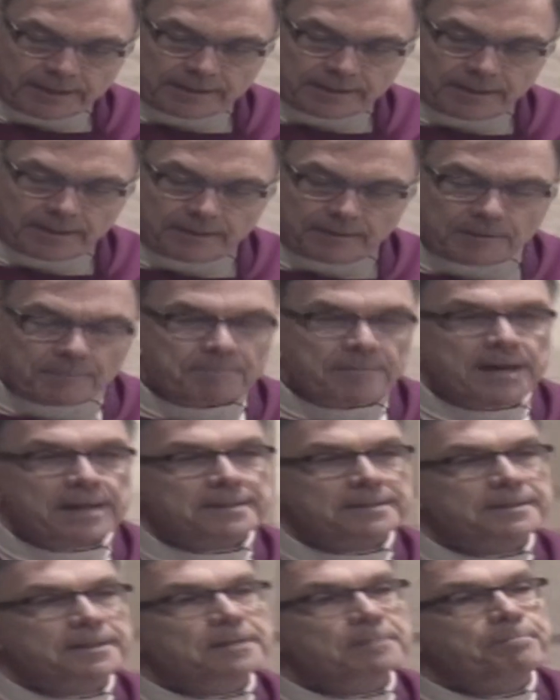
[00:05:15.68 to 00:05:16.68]
did an
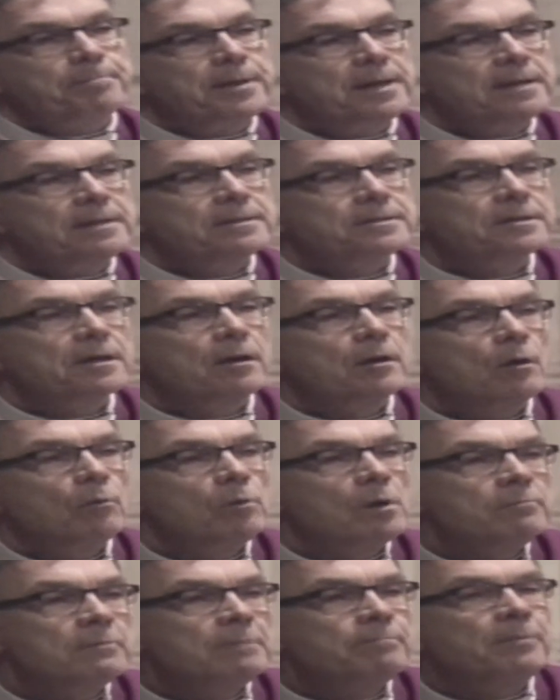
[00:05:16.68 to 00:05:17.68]
amazing piece on a
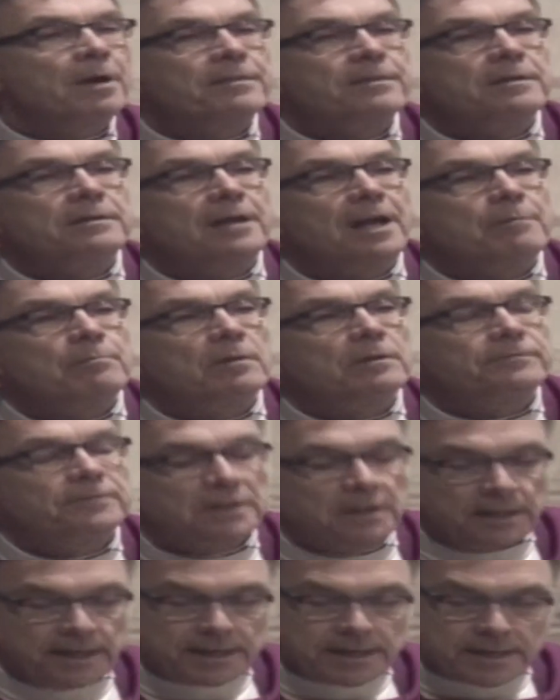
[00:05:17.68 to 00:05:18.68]
woman by the name of
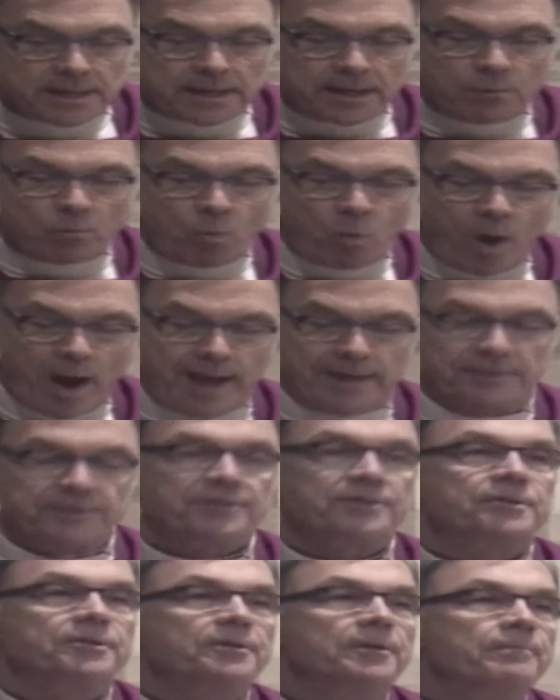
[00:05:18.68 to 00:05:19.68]
Lindy
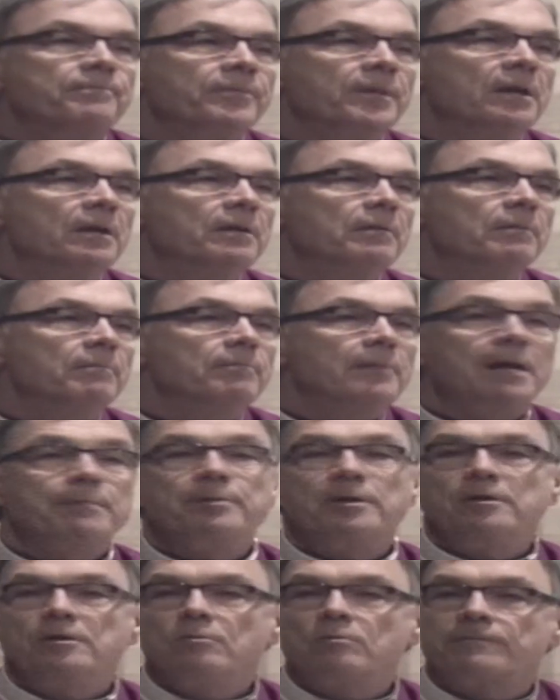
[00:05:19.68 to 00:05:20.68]
West.
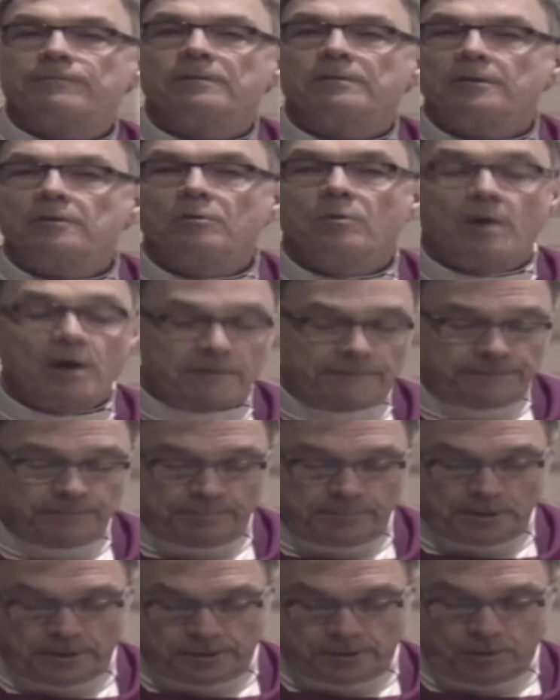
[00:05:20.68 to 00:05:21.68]
Maybe you are
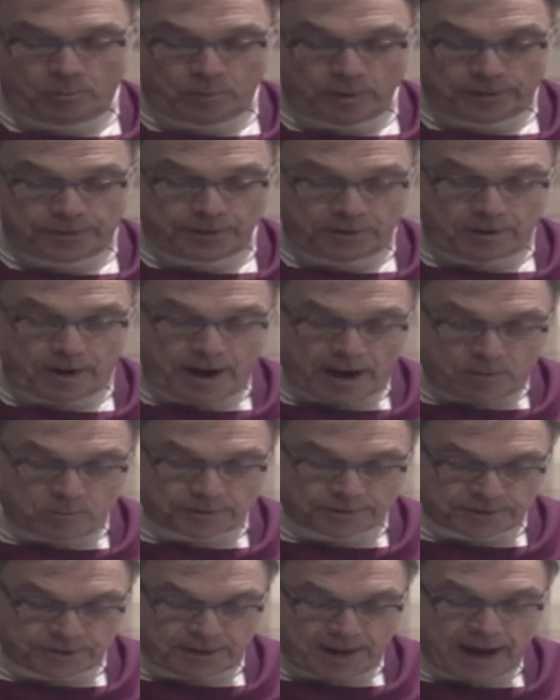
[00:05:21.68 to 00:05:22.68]
familiar with her. I
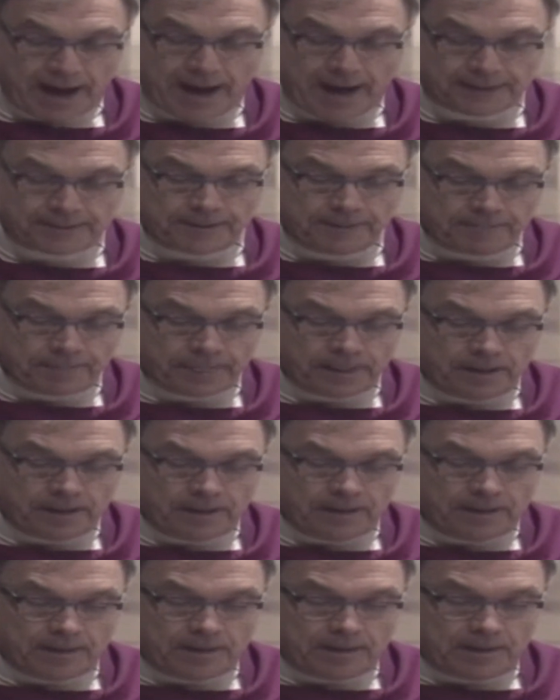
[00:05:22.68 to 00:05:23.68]
was not.
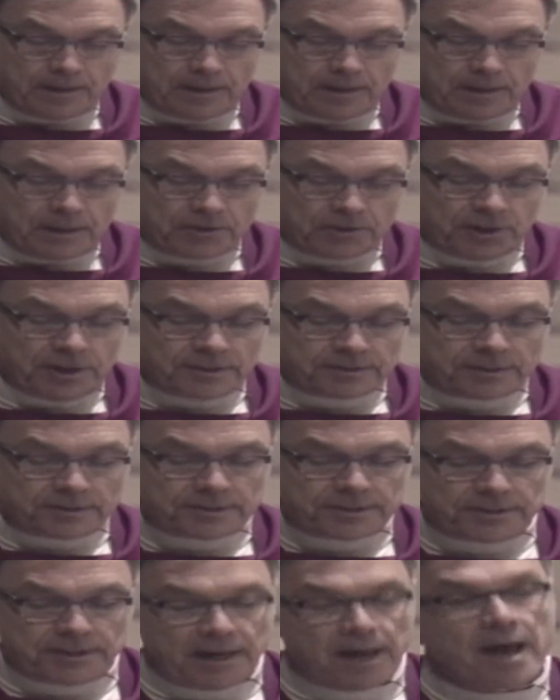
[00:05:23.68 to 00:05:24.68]
She is a
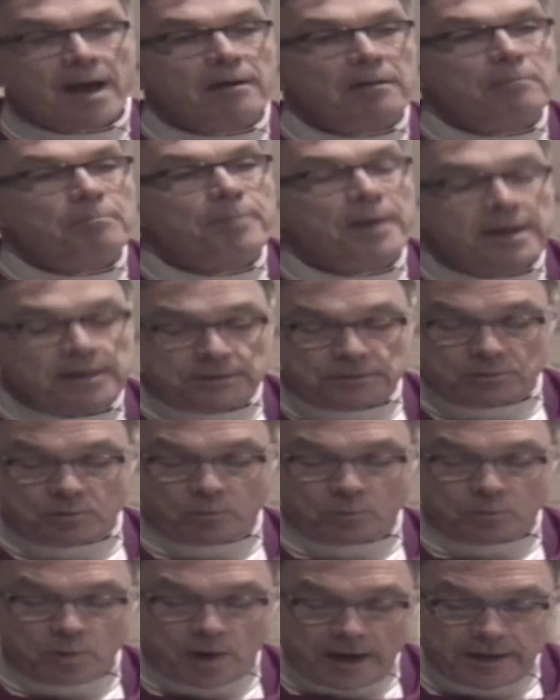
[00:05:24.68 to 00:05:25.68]
Seattle-based
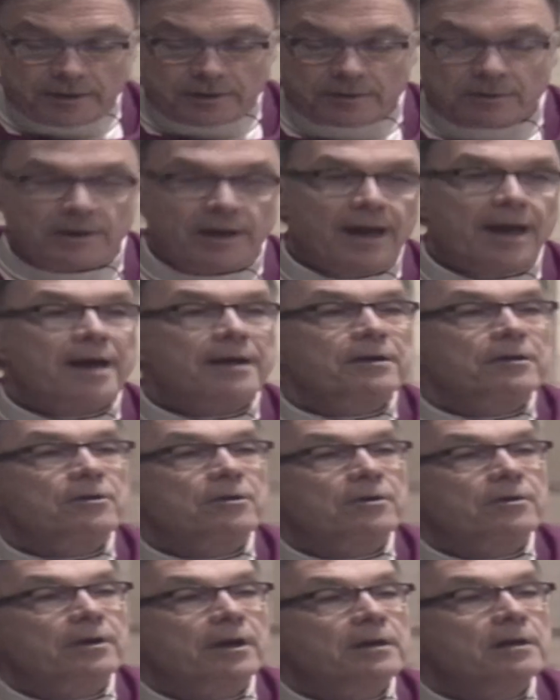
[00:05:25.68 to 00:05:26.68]
writer,
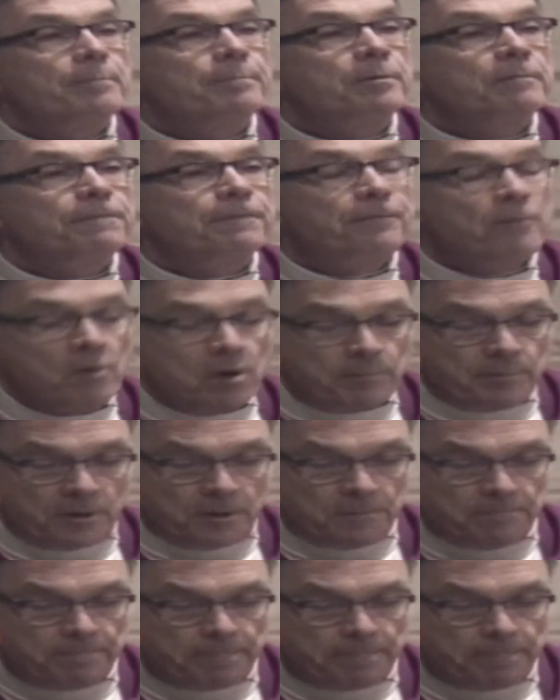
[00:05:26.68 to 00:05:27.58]
editor, and a performer.